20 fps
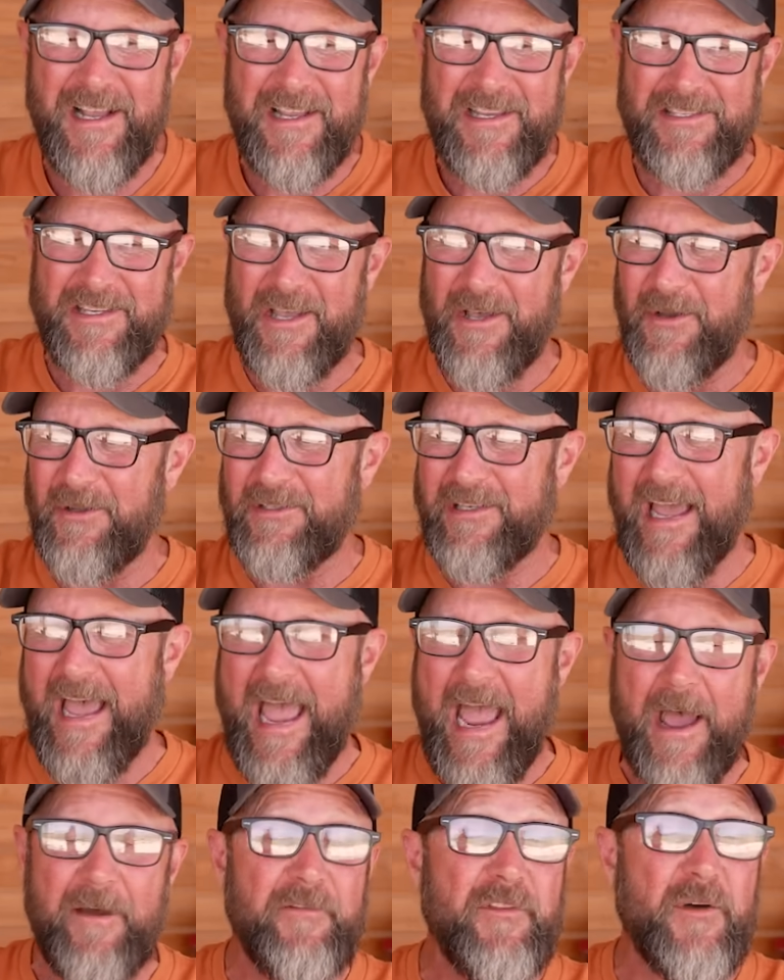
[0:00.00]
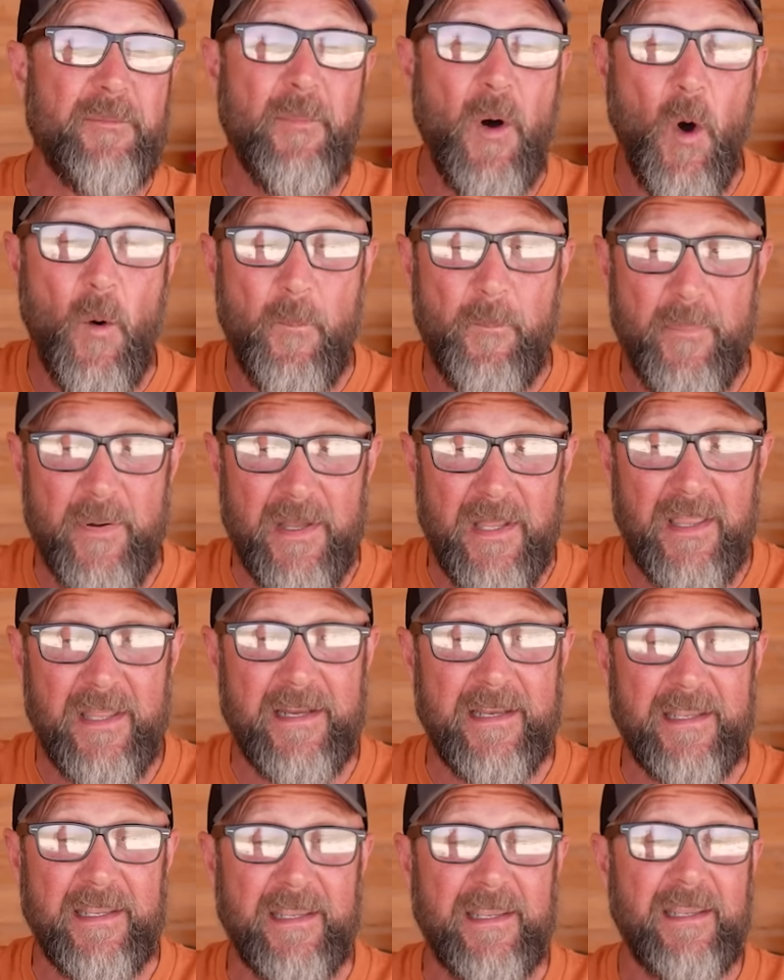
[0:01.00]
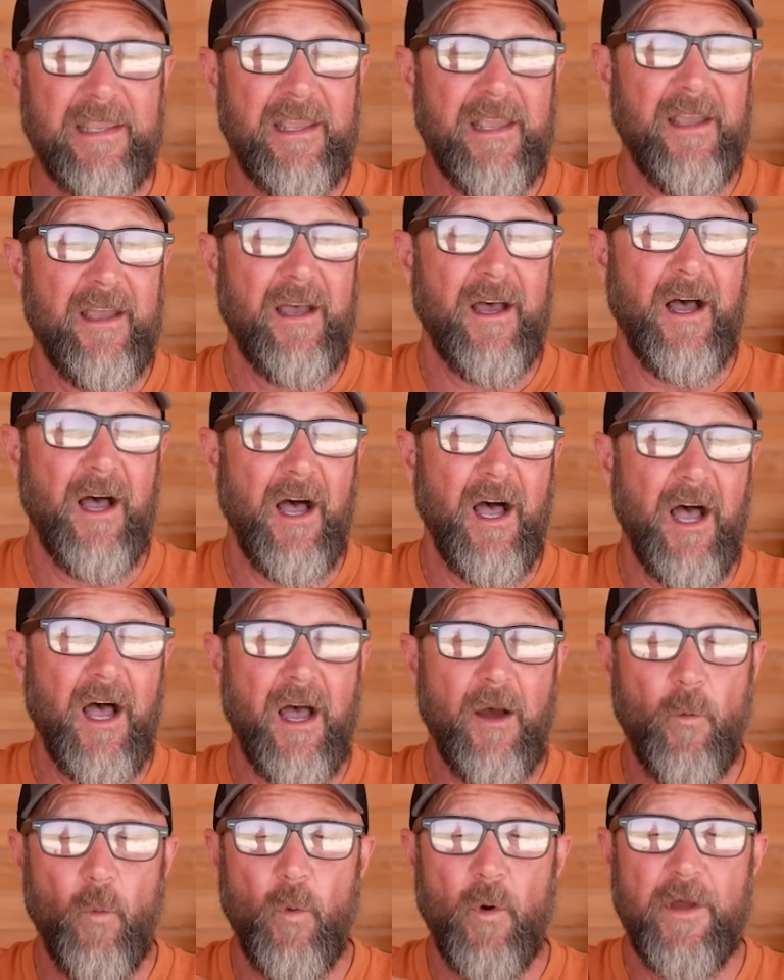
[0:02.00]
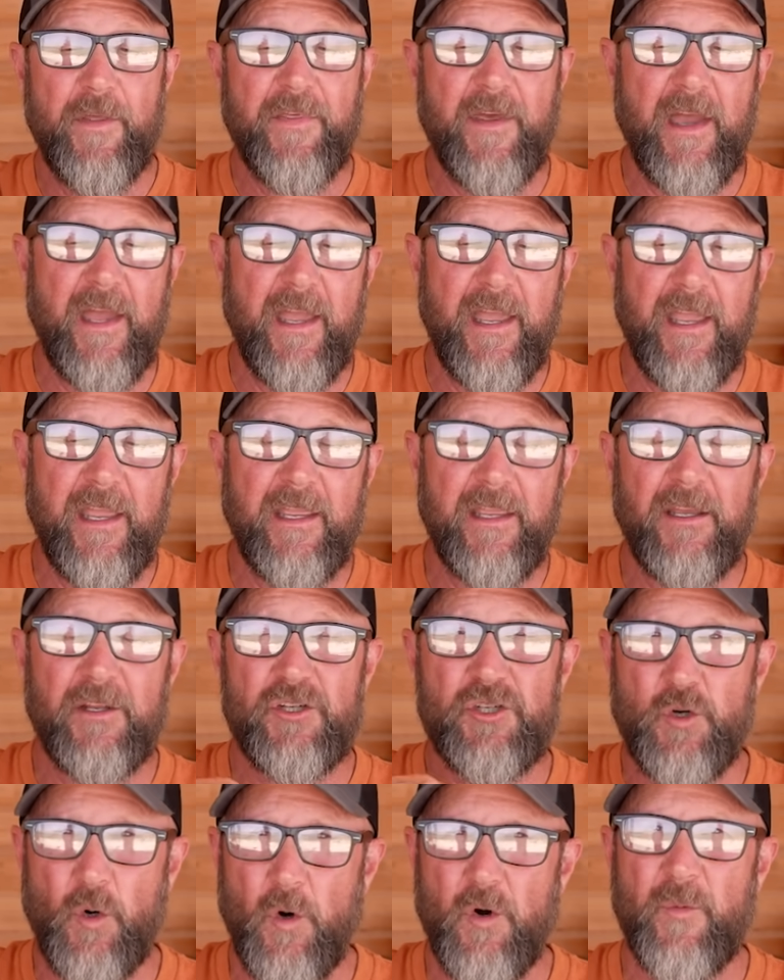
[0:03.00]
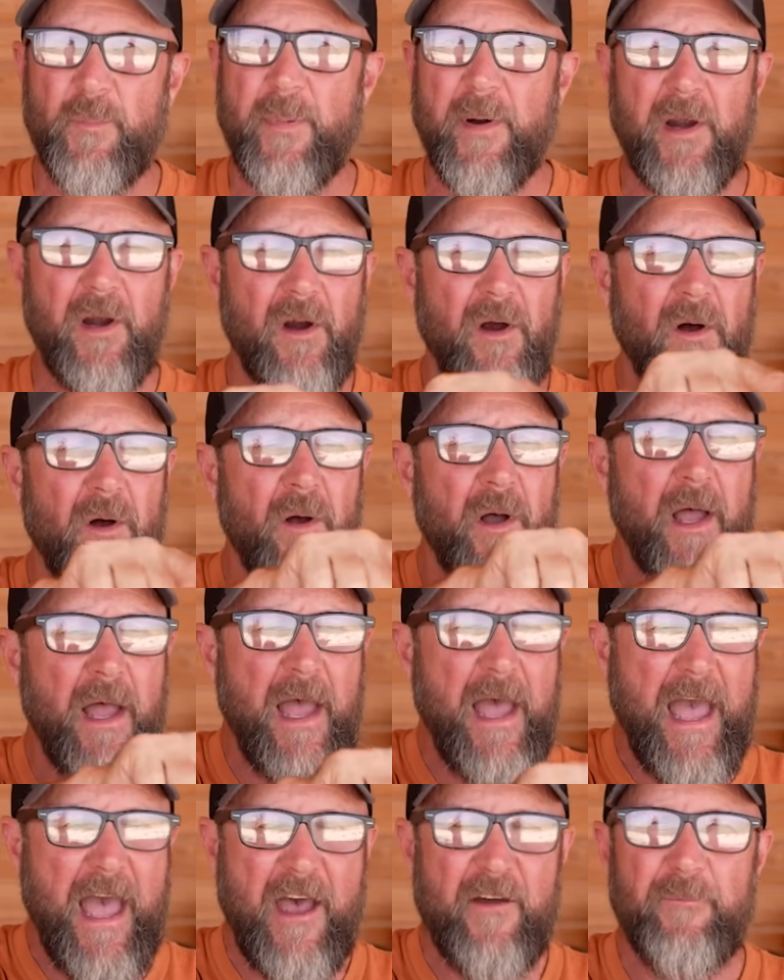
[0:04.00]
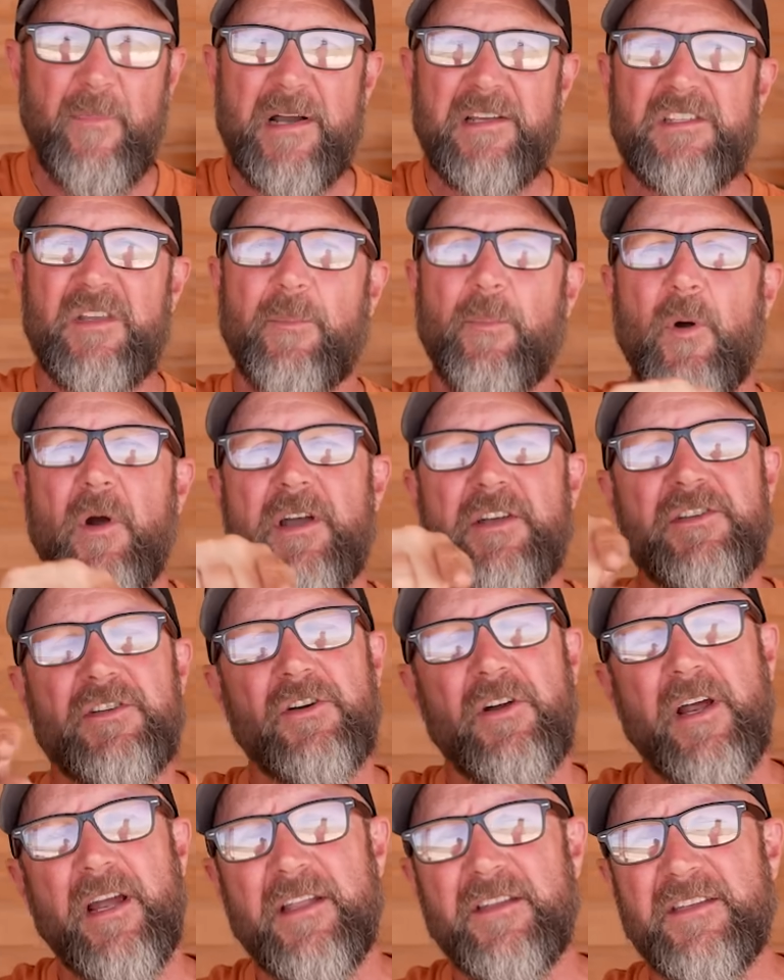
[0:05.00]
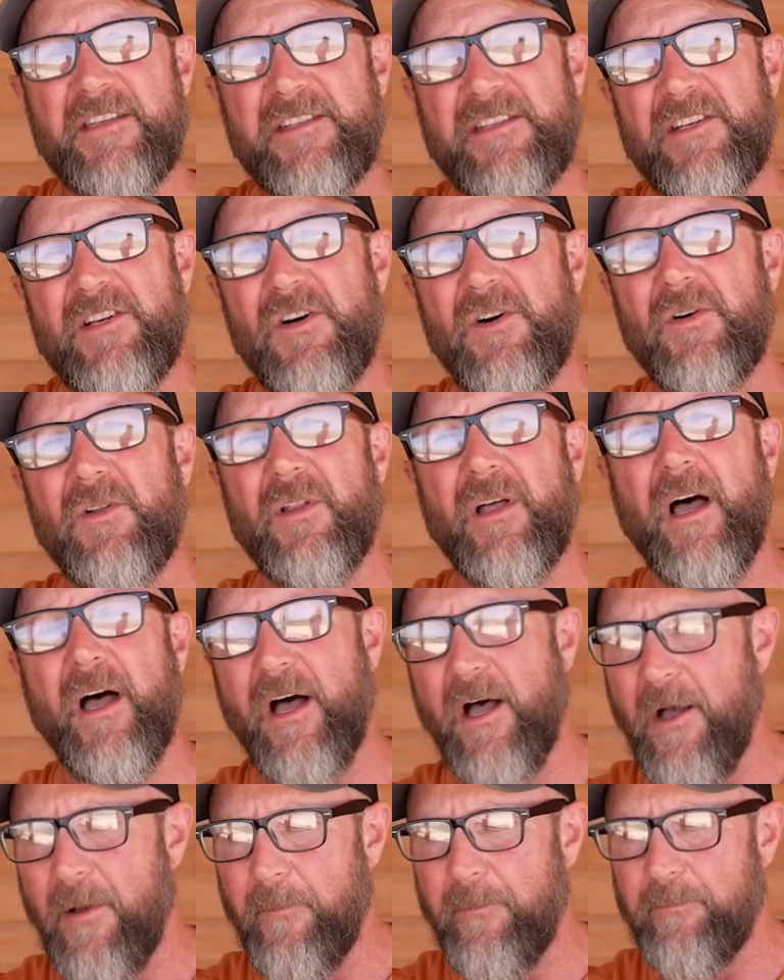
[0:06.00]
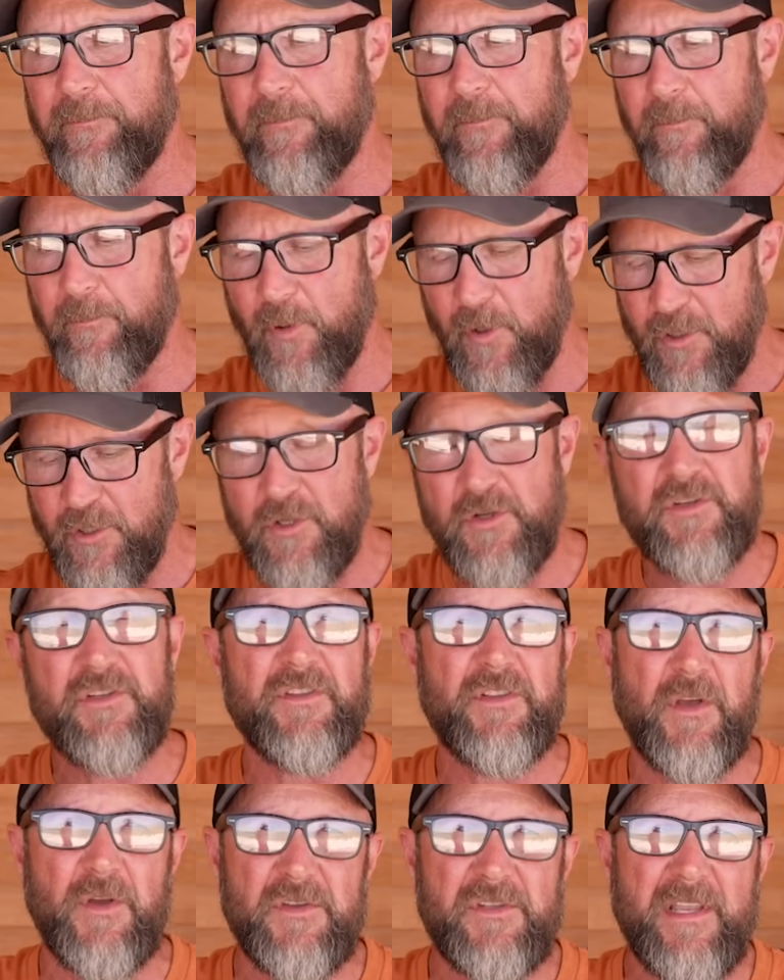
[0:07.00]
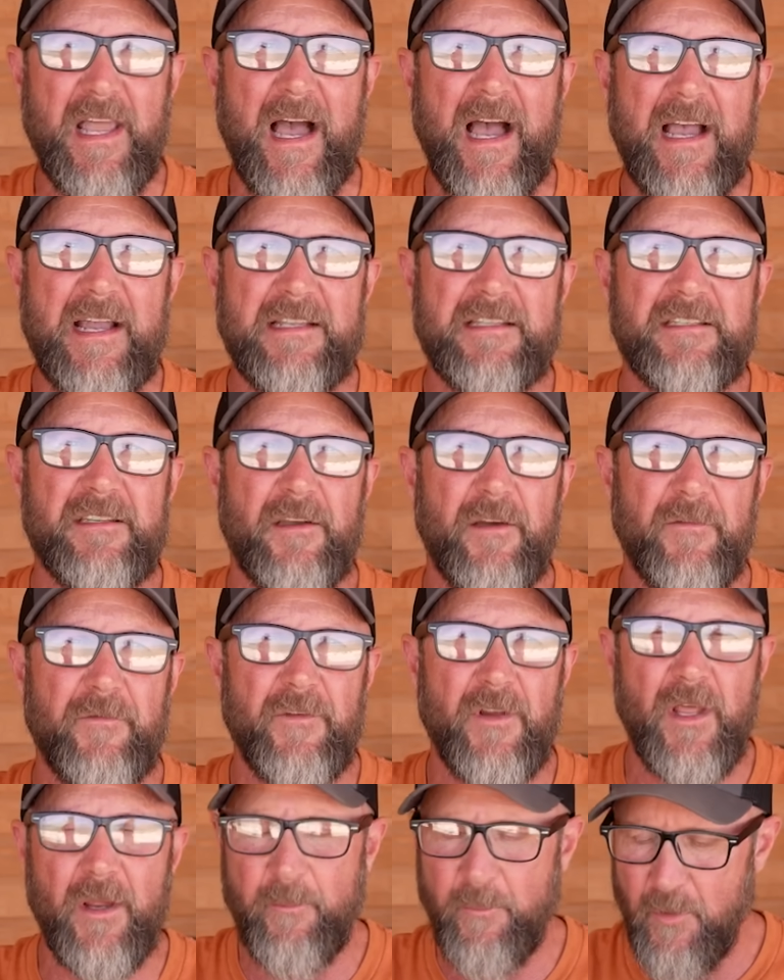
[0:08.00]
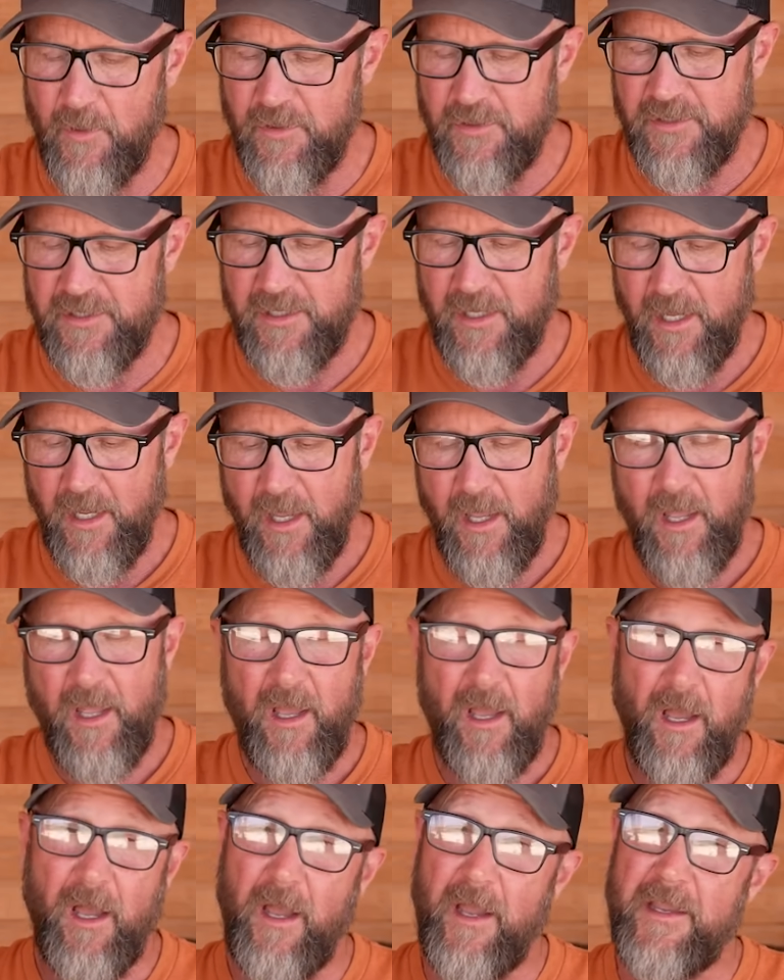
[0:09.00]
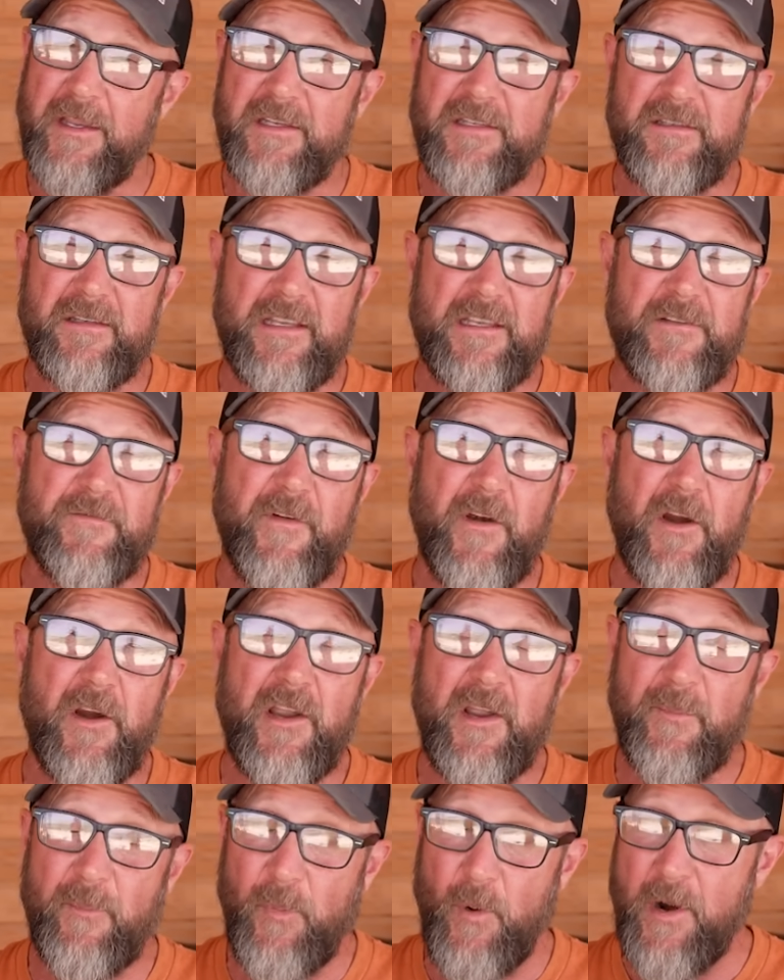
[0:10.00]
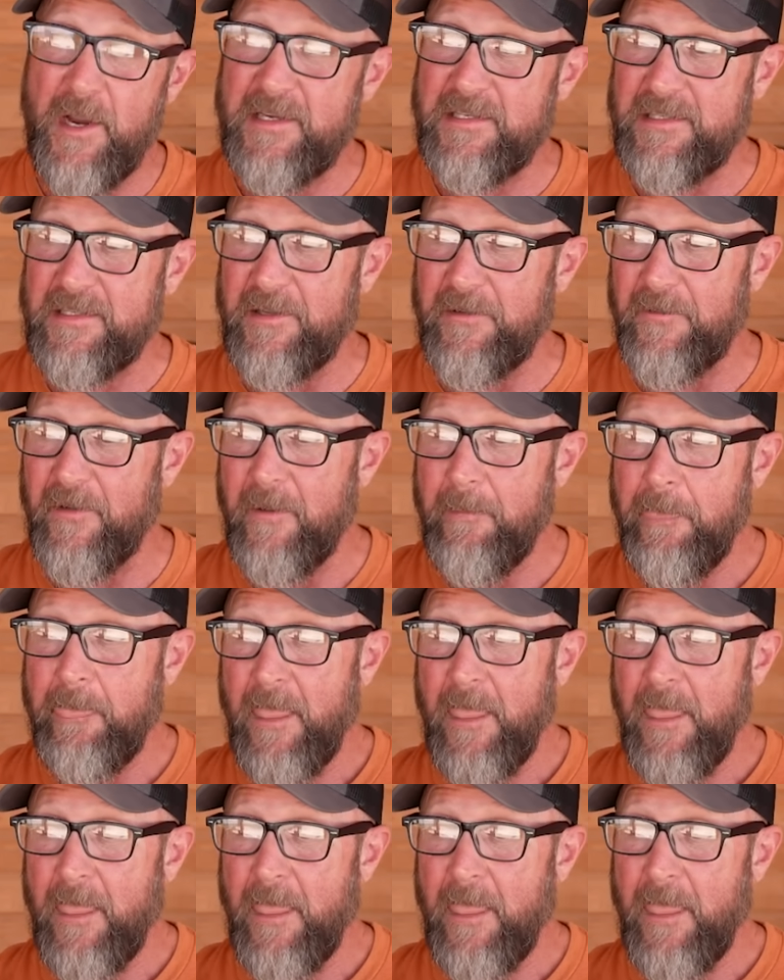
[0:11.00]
So to have the mobility with a shorter barrel, have my suppressor, and still produce those kinds of numbers is very impressive.